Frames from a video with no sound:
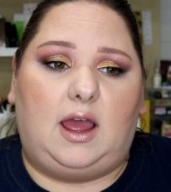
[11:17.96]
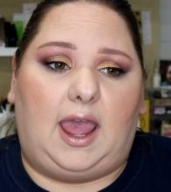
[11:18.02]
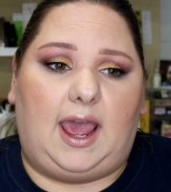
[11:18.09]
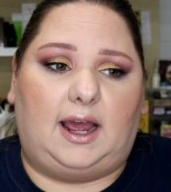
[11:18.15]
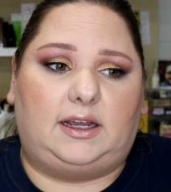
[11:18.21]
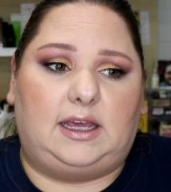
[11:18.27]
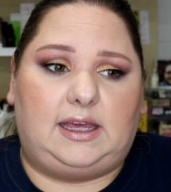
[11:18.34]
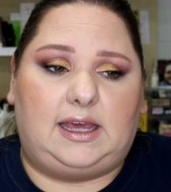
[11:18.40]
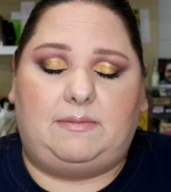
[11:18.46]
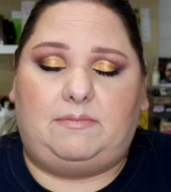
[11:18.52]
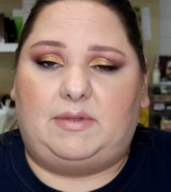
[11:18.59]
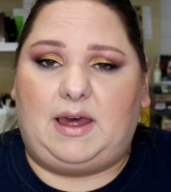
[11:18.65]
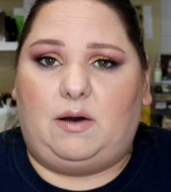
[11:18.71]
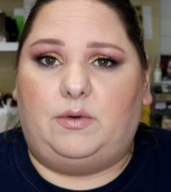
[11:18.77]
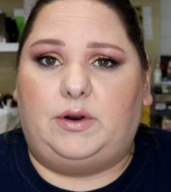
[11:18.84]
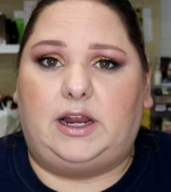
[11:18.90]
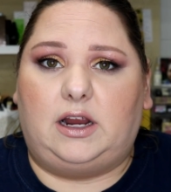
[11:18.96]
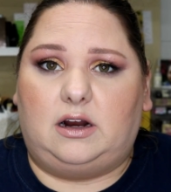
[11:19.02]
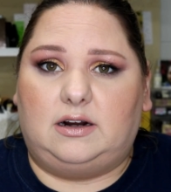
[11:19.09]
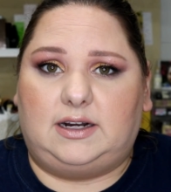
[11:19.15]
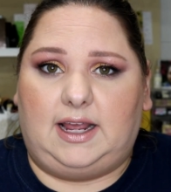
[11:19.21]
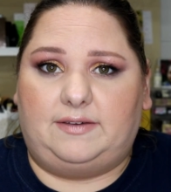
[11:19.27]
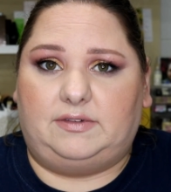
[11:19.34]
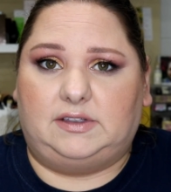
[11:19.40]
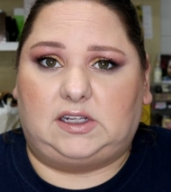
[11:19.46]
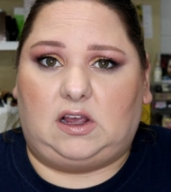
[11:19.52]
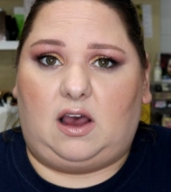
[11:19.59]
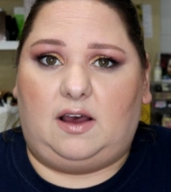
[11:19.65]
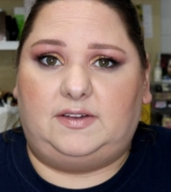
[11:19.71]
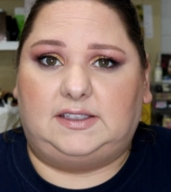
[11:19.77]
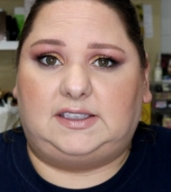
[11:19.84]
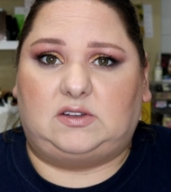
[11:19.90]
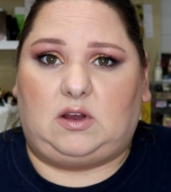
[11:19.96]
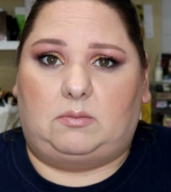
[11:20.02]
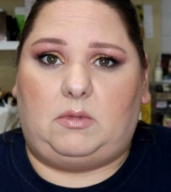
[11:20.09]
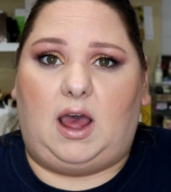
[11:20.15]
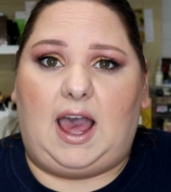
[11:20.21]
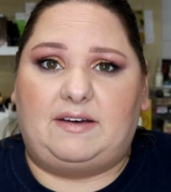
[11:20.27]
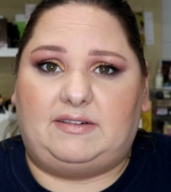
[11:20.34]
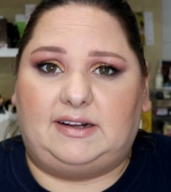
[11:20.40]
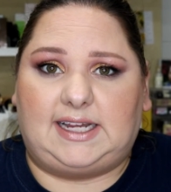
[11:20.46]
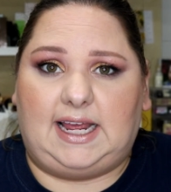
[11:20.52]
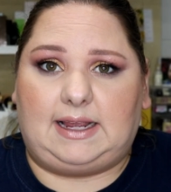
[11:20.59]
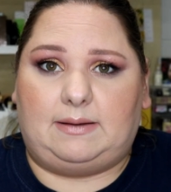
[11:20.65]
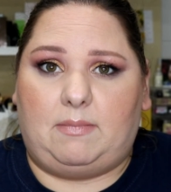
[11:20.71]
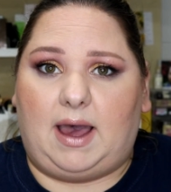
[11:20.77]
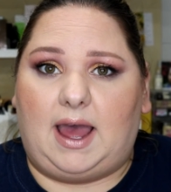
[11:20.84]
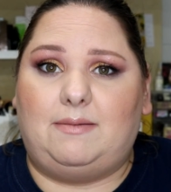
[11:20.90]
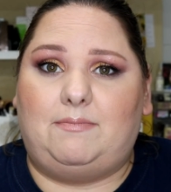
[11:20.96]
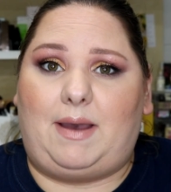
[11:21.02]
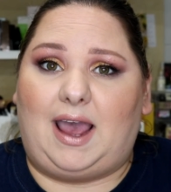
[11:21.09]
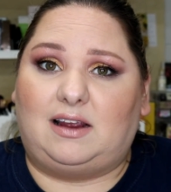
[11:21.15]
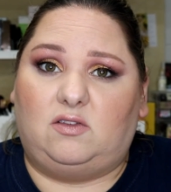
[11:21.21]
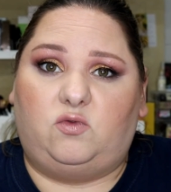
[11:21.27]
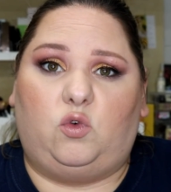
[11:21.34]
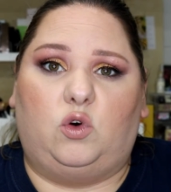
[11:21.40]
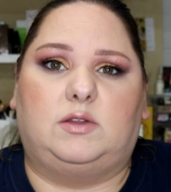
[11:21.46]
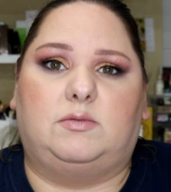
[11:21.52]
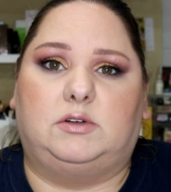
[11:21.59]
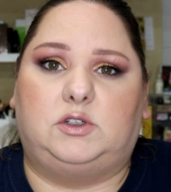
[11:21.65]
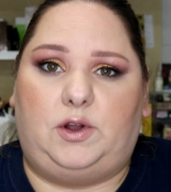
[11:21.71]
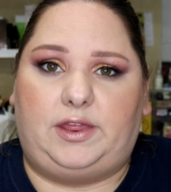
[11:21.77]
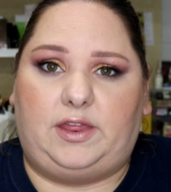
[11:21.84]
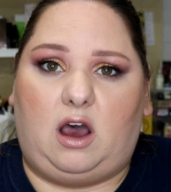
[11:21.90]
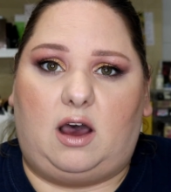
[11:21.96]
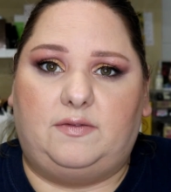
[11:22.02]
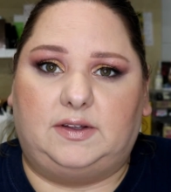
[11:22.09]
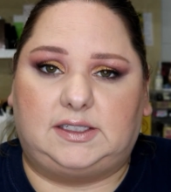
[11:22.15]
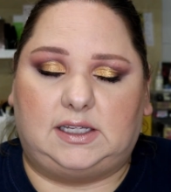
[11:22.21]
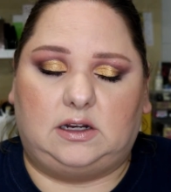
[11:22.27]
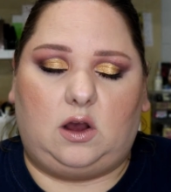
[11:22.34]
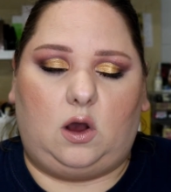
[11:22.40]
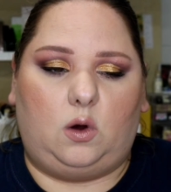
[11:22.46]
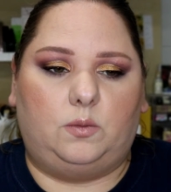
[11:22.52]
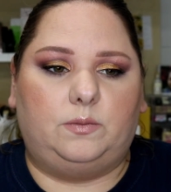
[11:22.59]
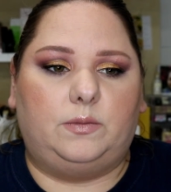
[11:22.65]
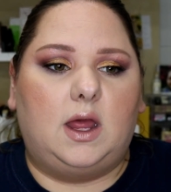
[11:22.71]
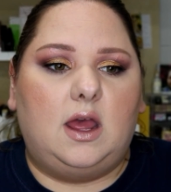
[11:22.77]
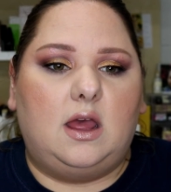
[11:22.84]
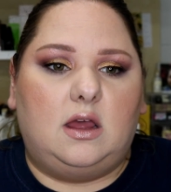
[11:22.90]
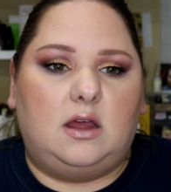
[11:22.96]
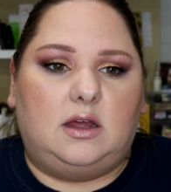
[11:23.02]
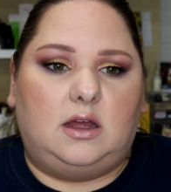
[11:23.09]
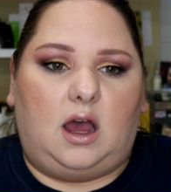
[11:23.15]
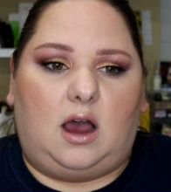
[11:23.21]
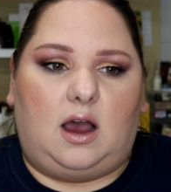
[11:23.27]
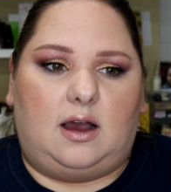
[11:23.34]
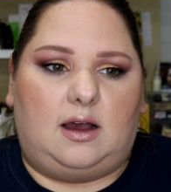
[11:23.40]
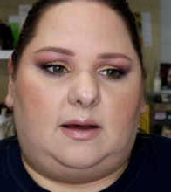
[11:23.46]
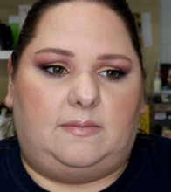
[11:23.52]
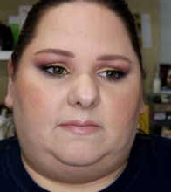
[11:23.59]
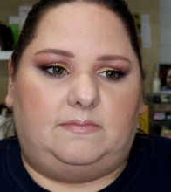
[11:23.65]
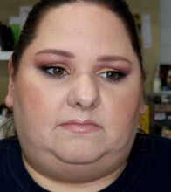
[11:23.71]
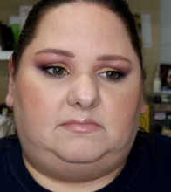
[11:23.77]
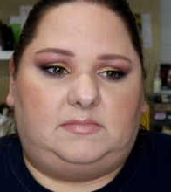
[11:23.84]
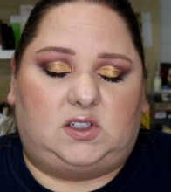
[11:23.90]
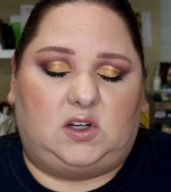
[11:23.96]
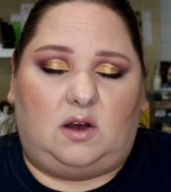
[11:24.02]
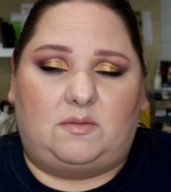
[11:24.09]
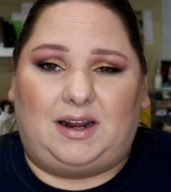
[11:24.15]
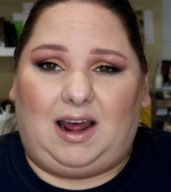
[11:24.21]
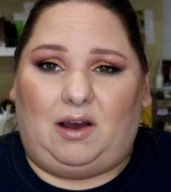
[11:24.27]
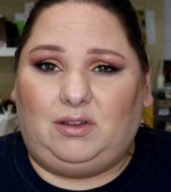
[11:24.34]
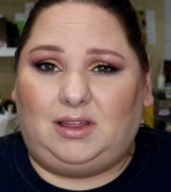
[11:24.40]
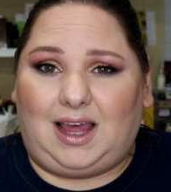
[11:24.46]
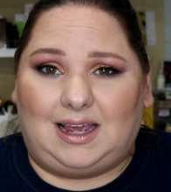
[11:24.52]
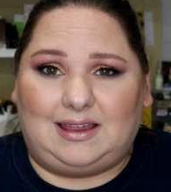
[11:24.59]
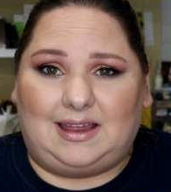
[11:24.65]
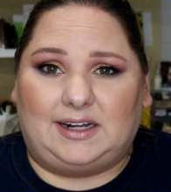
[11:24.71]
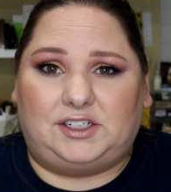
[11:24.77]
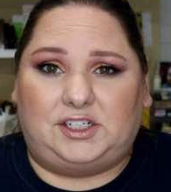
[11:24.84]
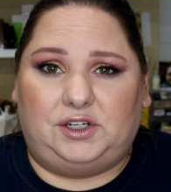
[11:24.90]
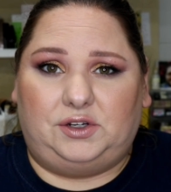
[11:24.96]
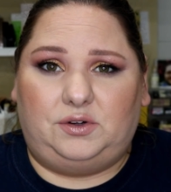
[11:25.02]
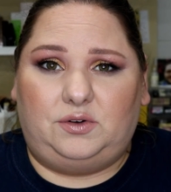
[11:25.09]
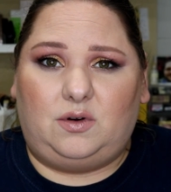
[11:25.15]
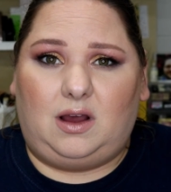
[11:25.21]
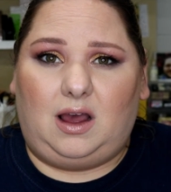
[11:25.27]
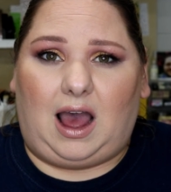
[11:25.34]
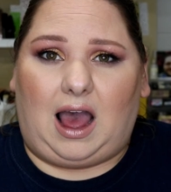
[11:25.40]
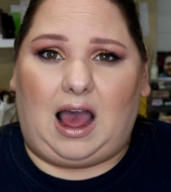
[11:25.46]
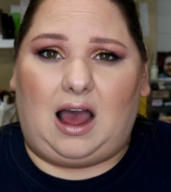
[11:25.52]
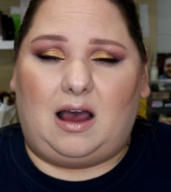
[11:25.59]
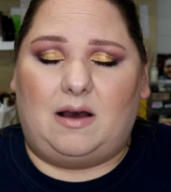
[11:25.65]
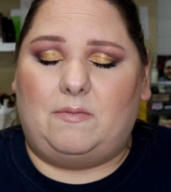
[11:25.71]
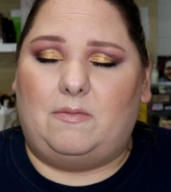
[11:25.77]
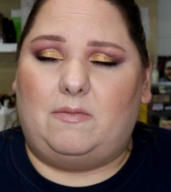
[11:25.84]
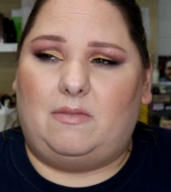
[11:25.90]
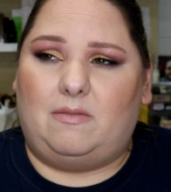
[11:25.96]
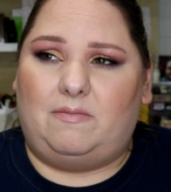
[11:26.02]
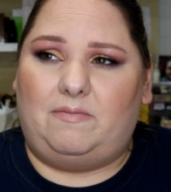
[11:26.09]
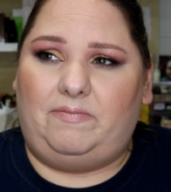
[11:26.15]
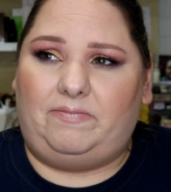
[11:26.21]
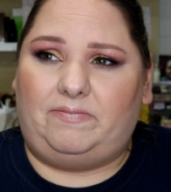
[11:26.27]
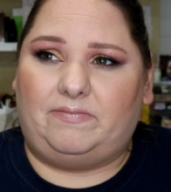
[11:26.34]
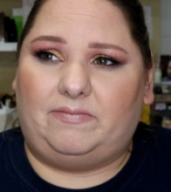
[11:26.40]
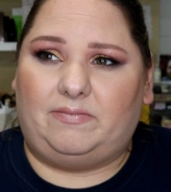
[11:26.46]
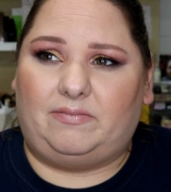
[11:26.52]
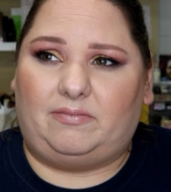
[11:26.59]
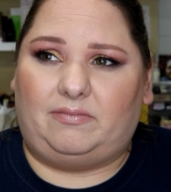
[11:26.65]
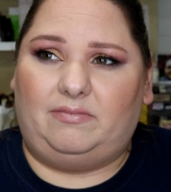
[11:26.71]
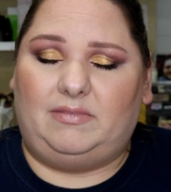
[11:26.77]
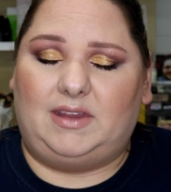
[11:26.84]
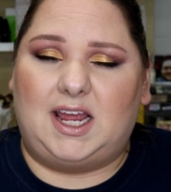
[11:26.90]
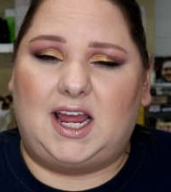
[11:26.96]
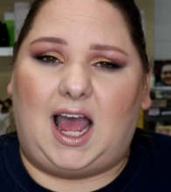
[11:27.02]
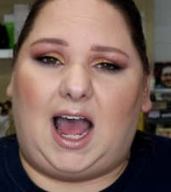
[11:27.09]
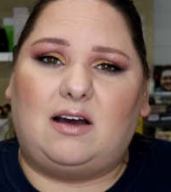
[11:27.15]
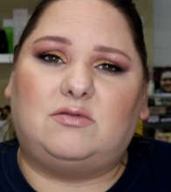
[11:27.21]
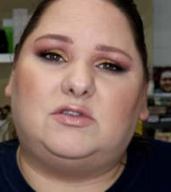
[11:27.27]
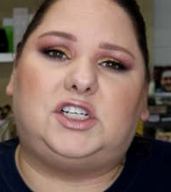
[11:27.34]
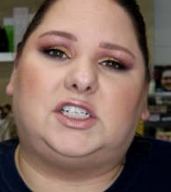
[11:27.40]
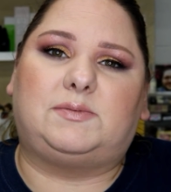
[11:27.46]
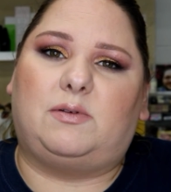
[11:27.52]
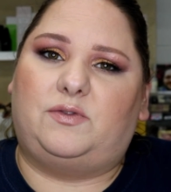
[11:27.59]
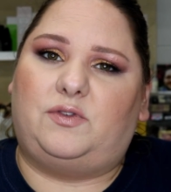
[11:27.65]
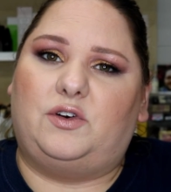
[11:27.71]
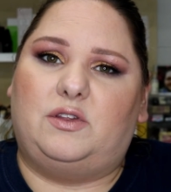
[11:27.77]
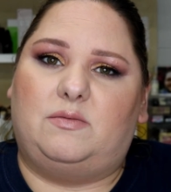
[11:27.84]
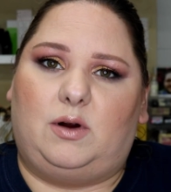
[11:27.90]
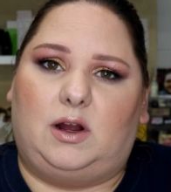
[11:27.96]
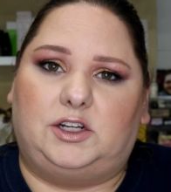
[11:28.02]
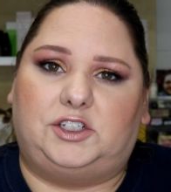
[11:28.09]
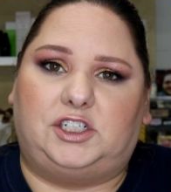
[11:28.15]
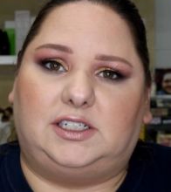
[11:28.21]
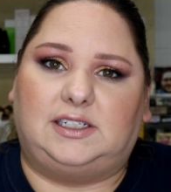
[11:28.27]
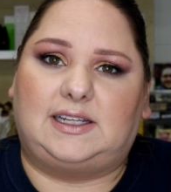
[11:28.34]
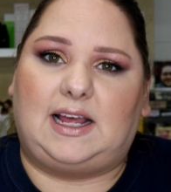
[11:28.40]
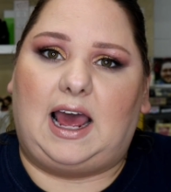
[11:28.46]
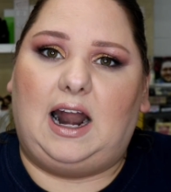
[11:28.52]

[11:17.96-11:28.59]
And I can keep that one here at Devin's office, so I'm not having to take mine back and forth between the office and home. I would like that too. I would just prefer the brushes.